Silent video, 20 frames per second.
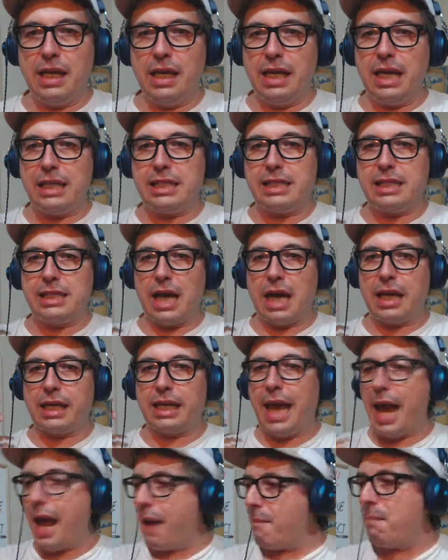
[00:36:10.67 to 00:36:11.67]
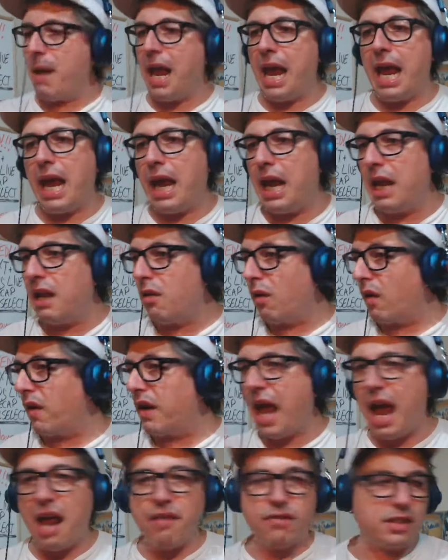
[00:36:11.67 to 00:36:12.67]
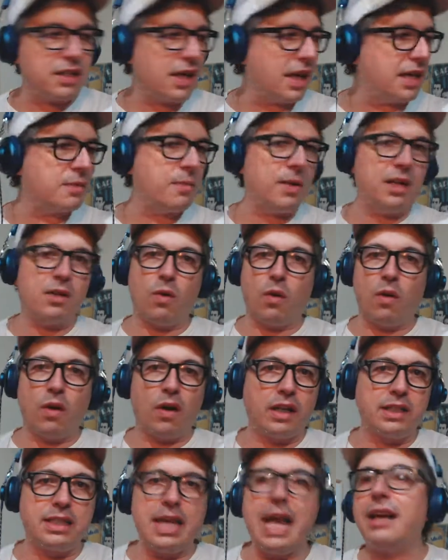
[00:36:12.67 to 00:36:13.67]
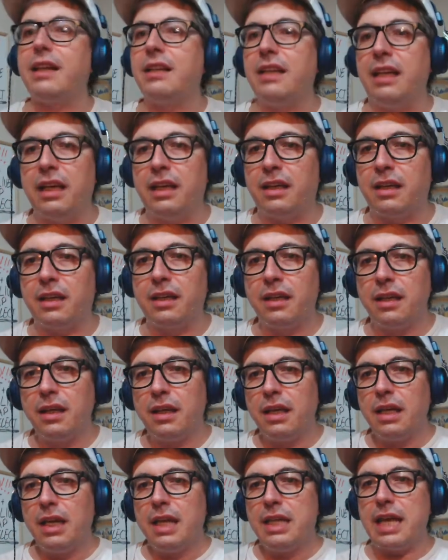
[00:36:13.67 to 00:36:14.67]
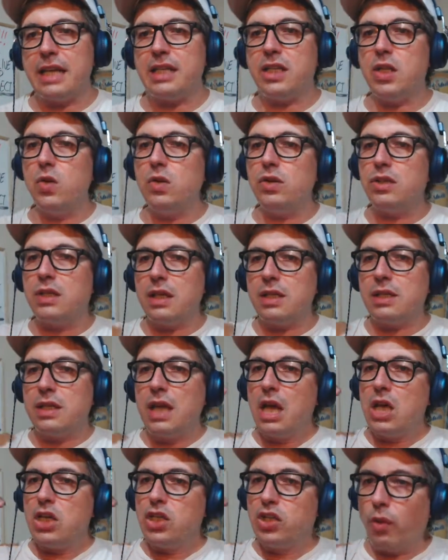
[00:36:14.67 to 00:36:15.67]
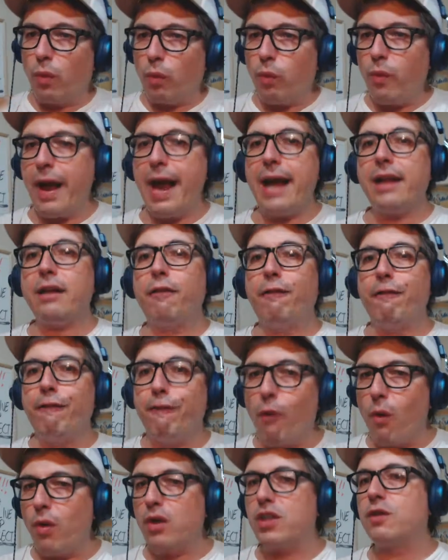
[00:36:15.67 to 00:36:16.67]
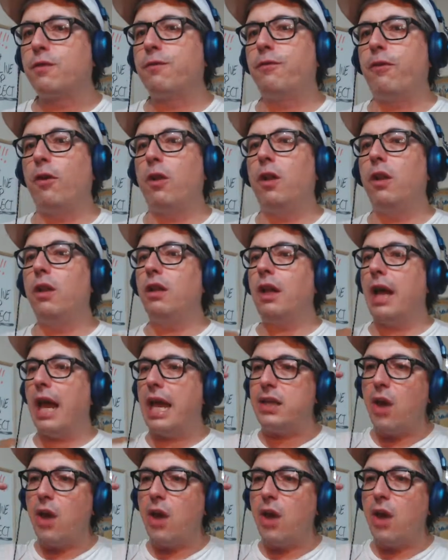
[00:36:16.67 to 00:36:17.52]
it's a campaign or an advertisement or a technique that uses direct, forceful, and